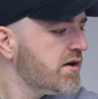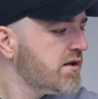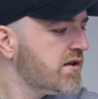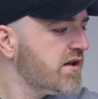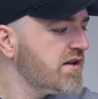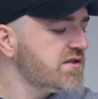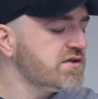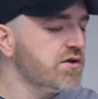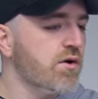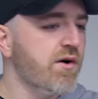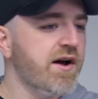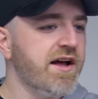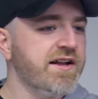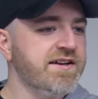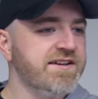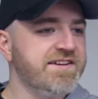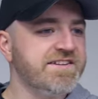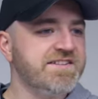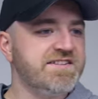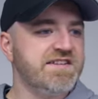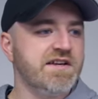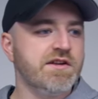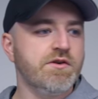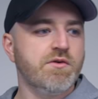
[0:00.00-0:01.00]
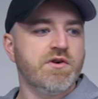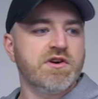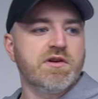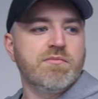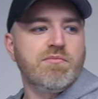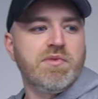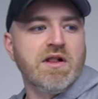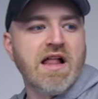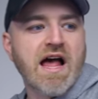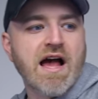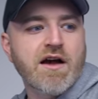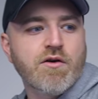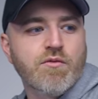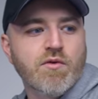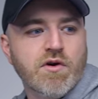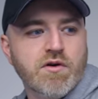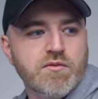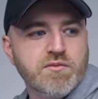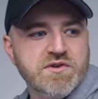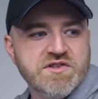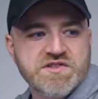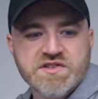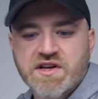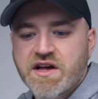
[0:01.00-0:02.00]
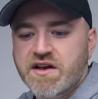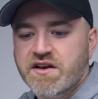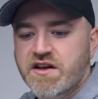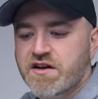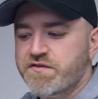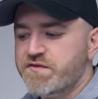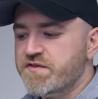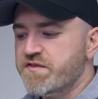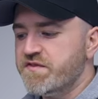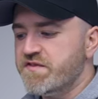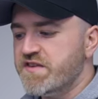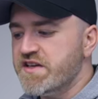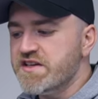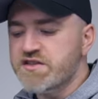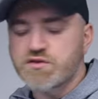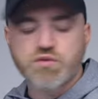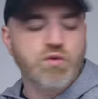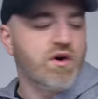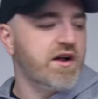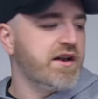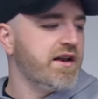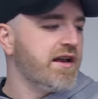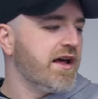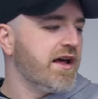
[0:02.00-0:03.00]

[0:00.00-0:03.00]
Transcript: Let's go ahead and continue on the black one. We saw enough of this one